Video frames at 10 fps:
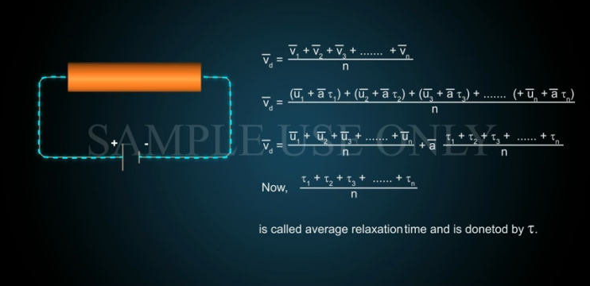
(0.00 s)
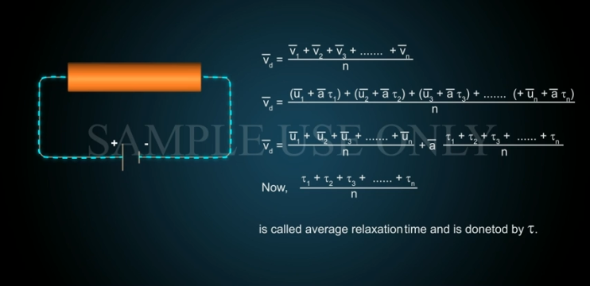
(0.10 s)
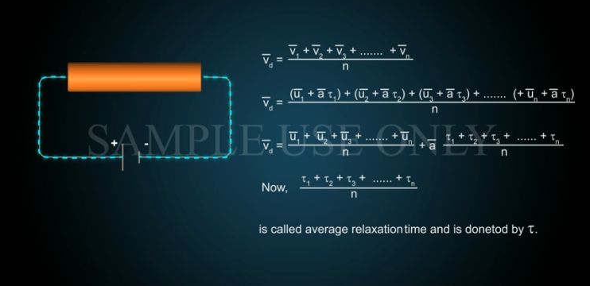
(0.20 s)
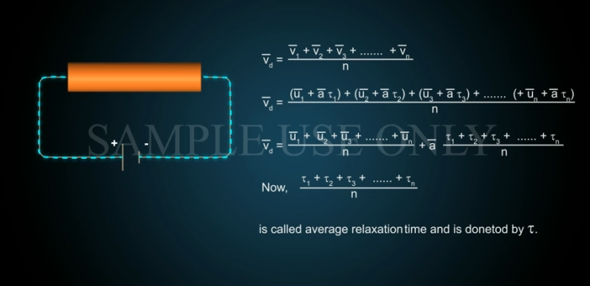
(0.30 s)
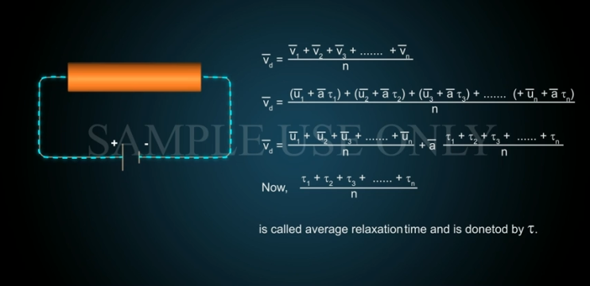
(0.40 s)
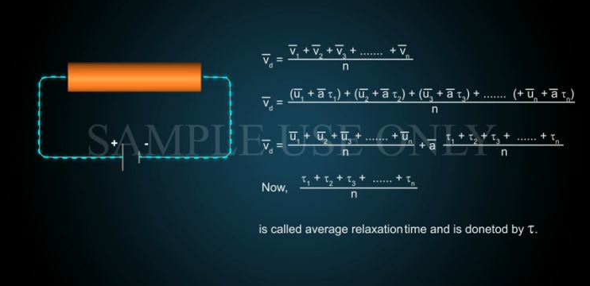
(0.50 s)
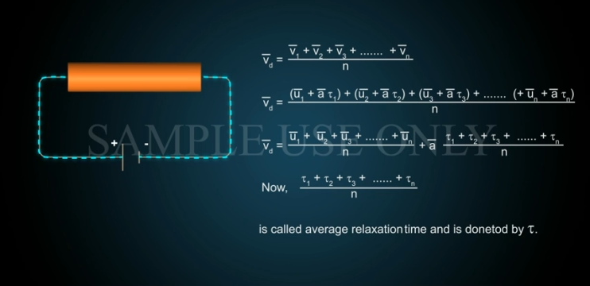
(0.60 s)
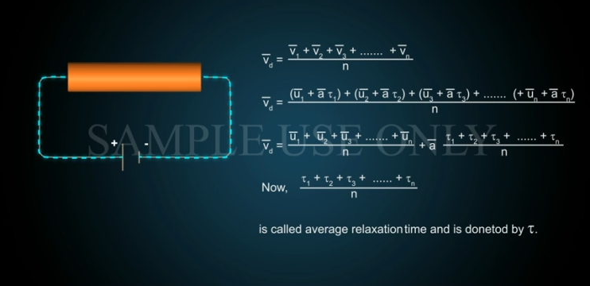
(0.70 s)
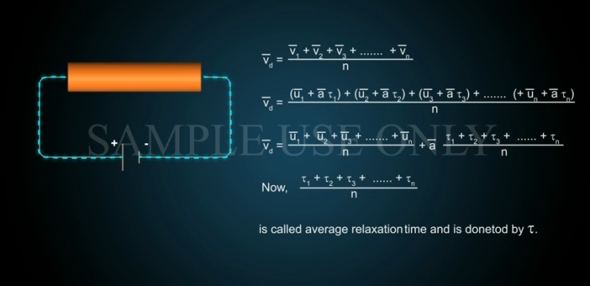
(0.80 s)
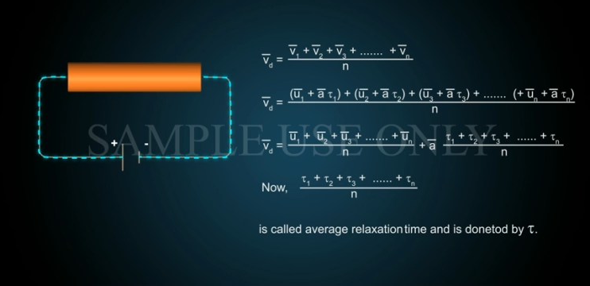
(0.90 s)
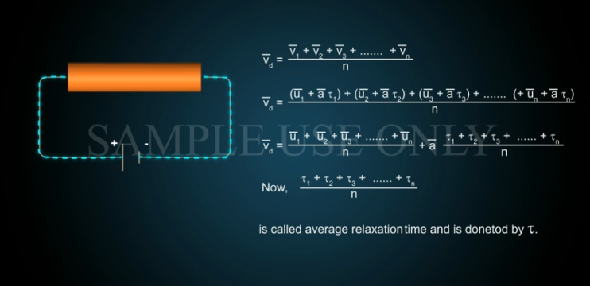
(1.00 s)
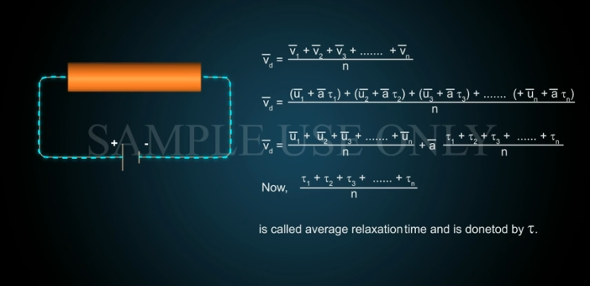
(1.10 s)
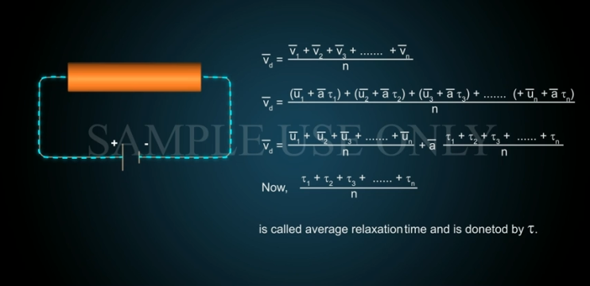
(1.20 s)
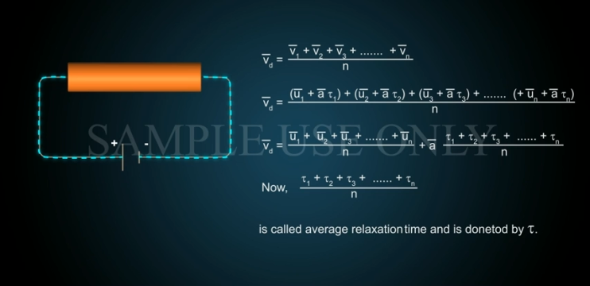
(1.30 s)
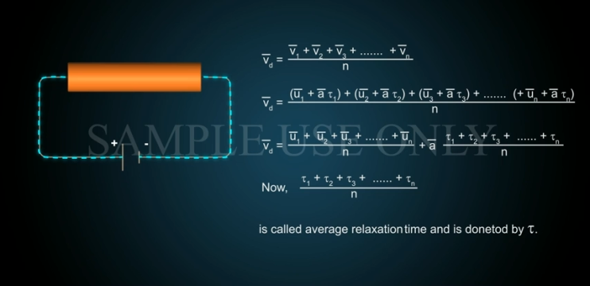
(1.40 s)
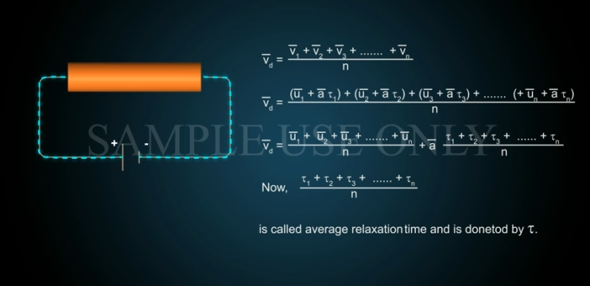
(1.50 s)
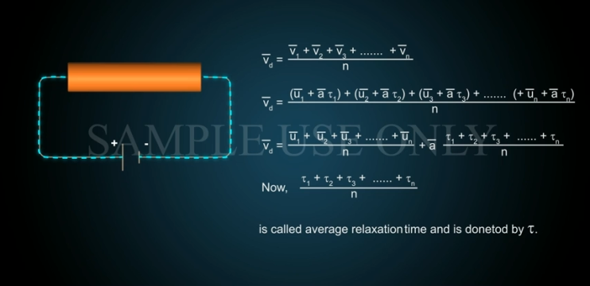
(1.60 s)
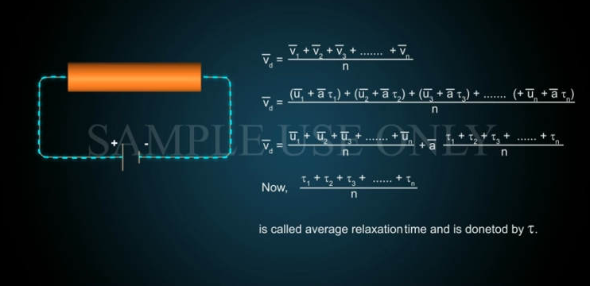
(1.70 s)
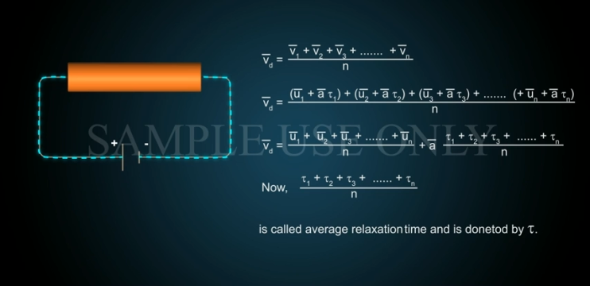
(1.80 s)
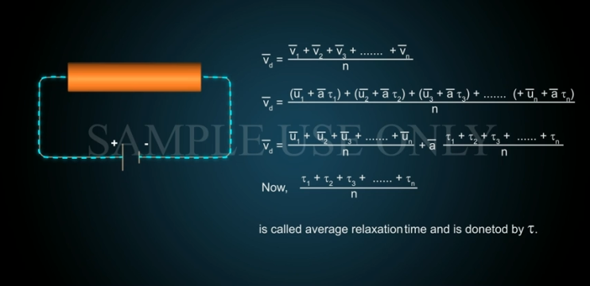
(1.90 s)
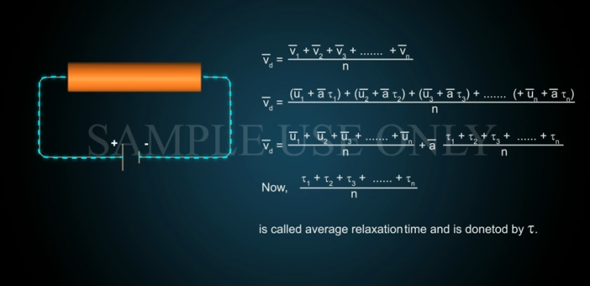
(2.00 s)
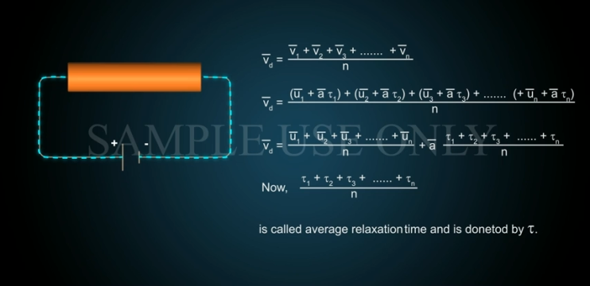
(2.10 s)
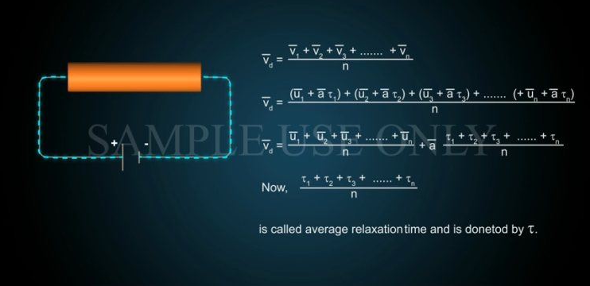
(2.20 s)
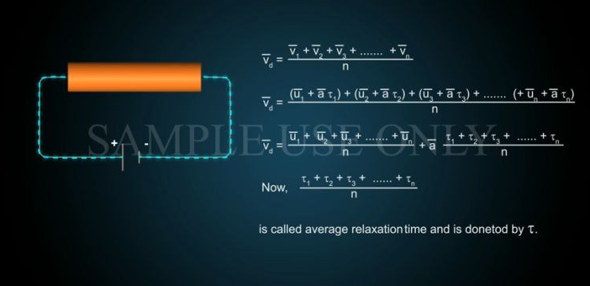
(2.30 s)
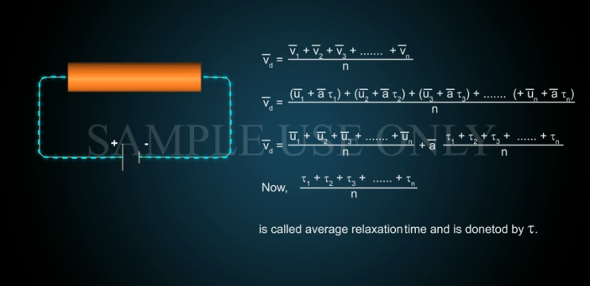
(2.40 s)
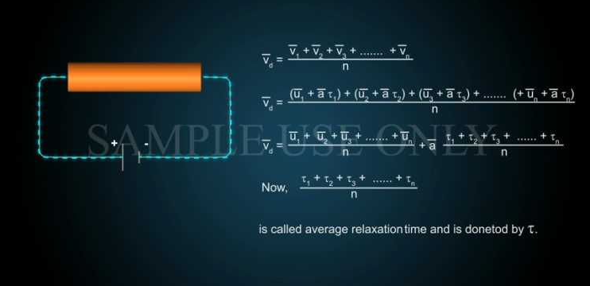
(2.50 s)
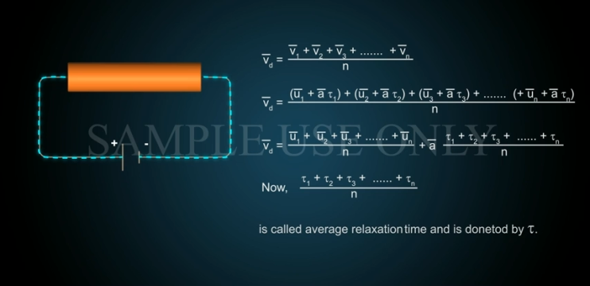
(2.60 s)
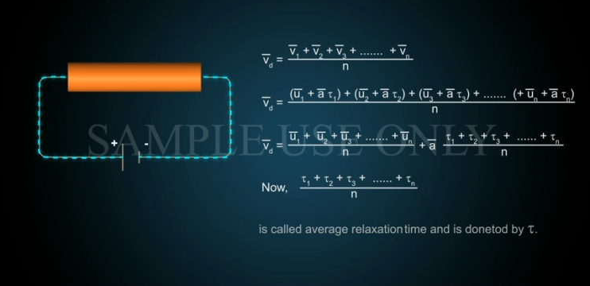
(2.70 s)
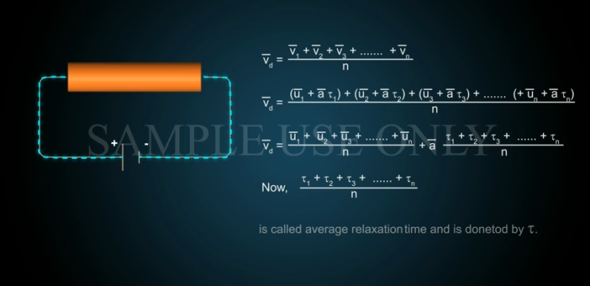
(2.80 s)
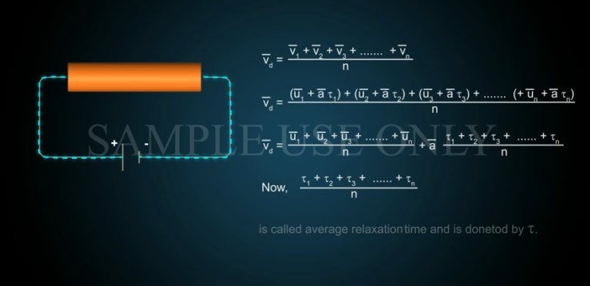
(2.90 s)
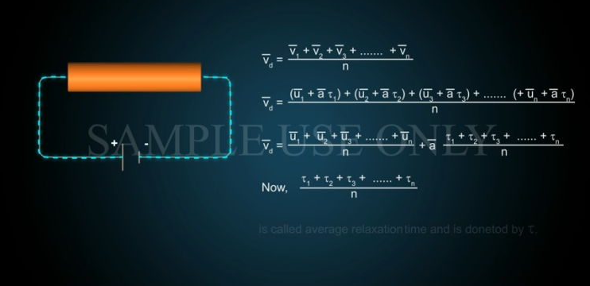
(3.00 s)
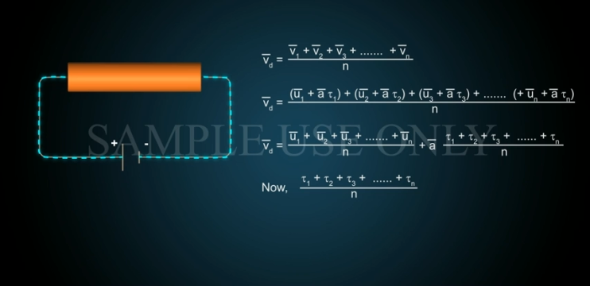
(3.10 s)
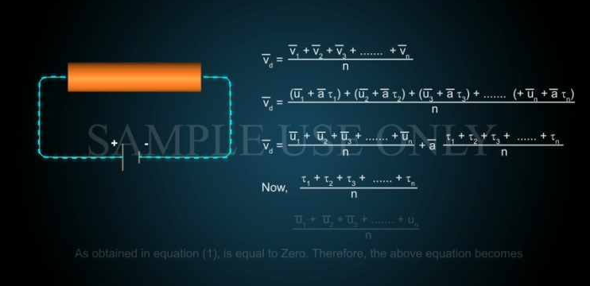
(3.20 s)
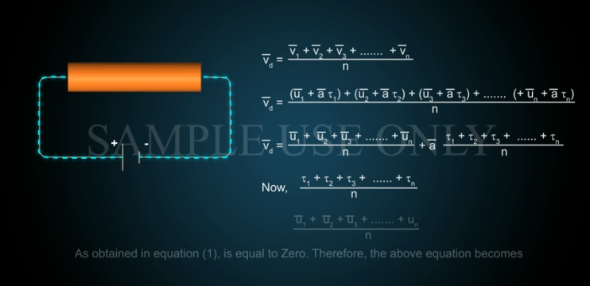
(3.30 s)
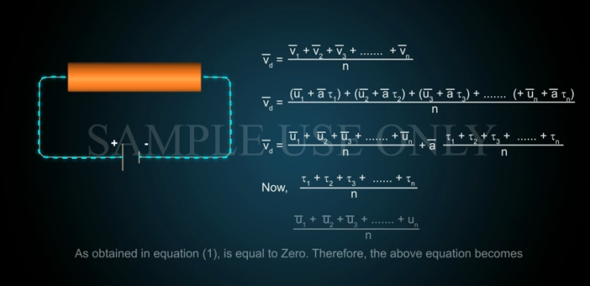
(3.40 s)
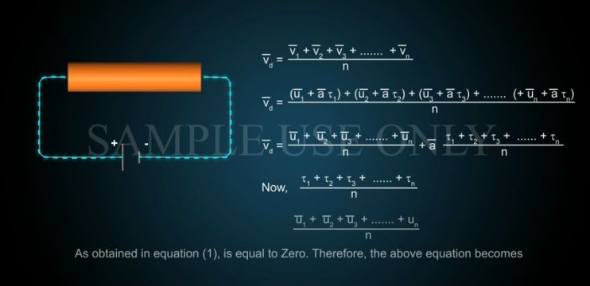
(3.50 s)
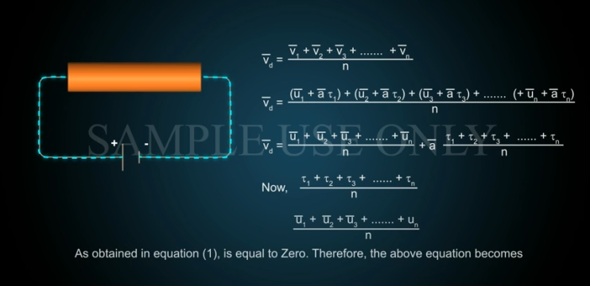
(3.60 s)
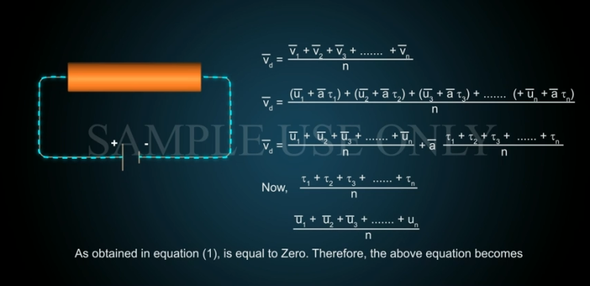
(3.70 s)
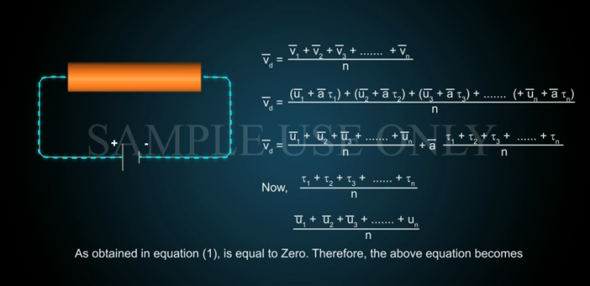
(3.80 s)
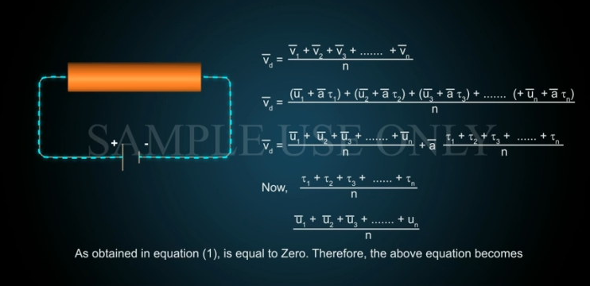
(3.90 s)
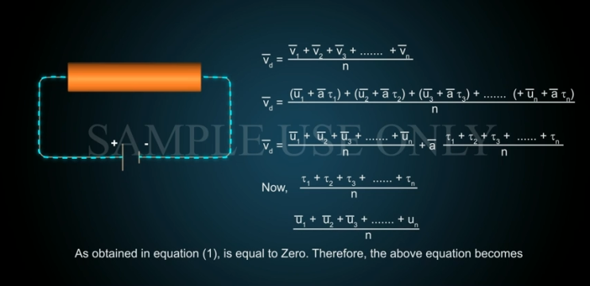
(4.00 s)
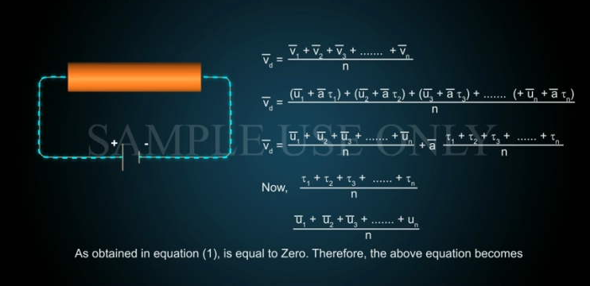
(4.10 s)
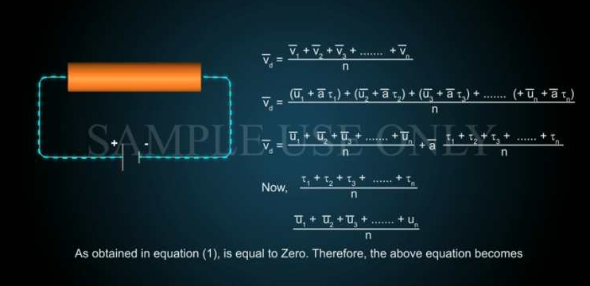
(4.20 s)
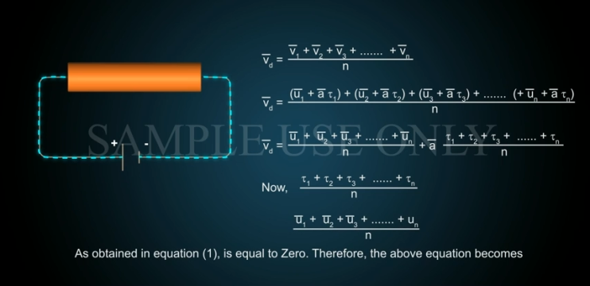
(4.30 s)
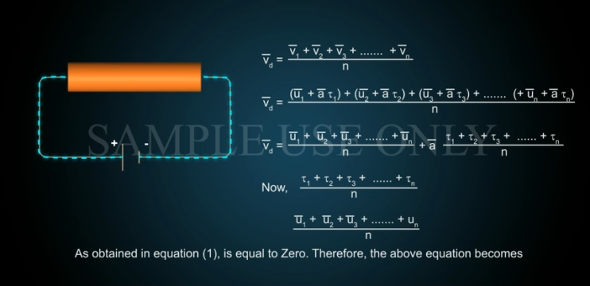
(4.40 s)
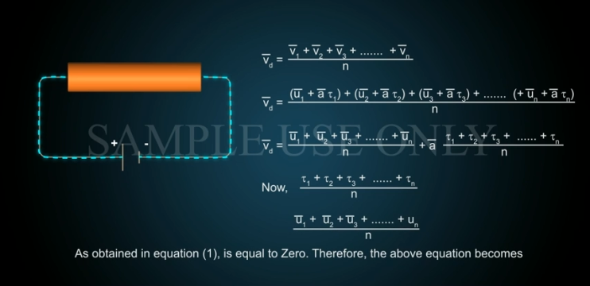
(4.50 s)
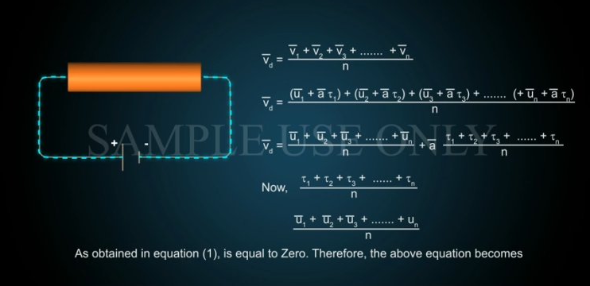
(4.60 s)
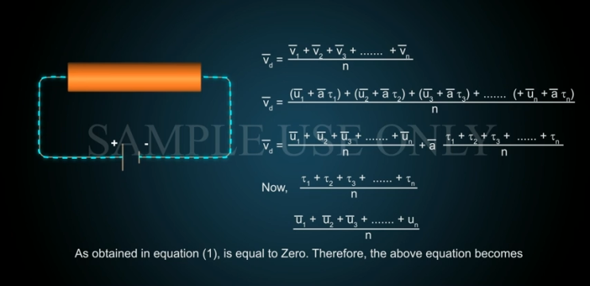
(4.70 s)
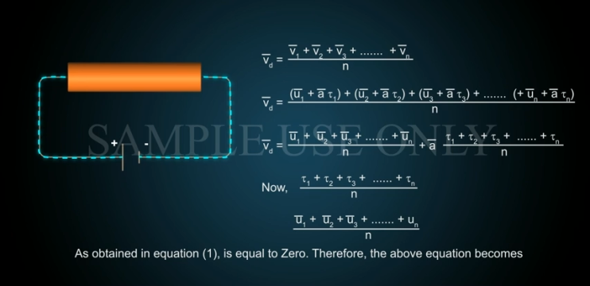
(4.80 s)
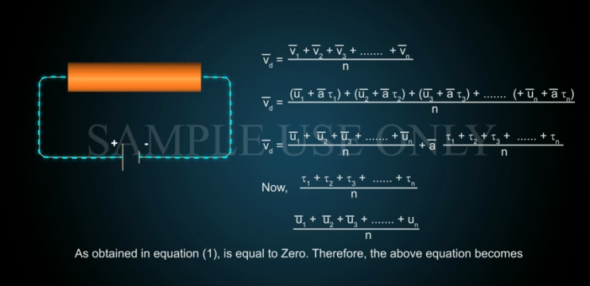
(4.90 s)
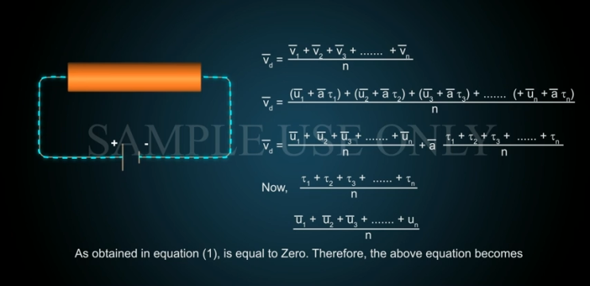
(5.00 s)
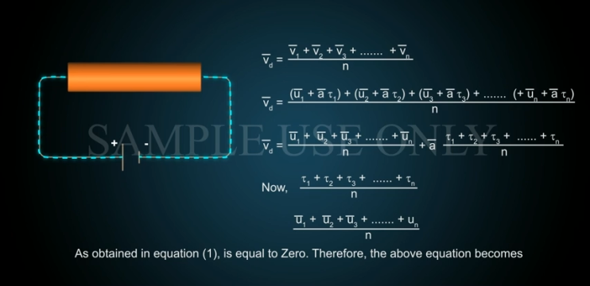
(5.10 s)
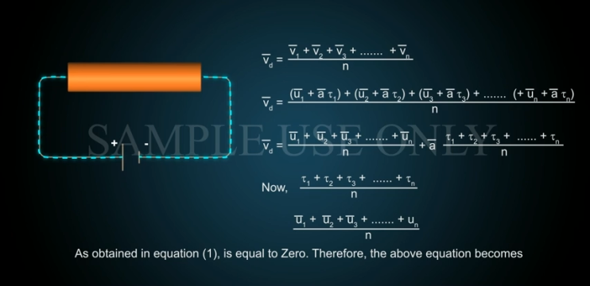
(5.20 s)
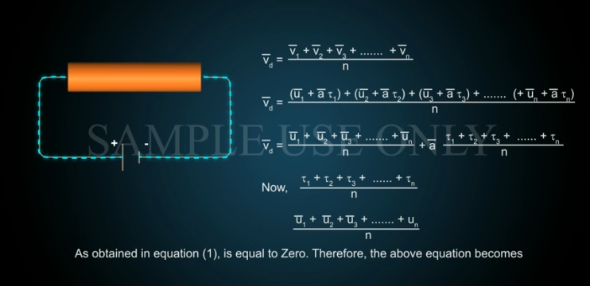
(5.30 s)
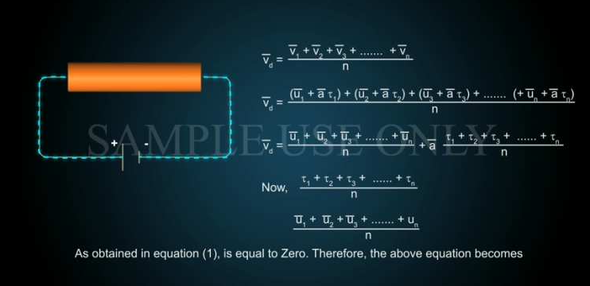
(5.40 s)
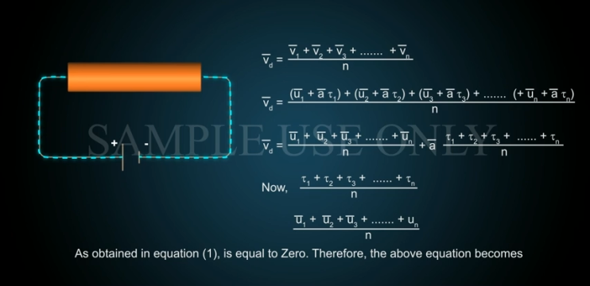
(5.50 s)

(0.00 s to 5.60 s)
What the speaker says: [unreadable: no face in view]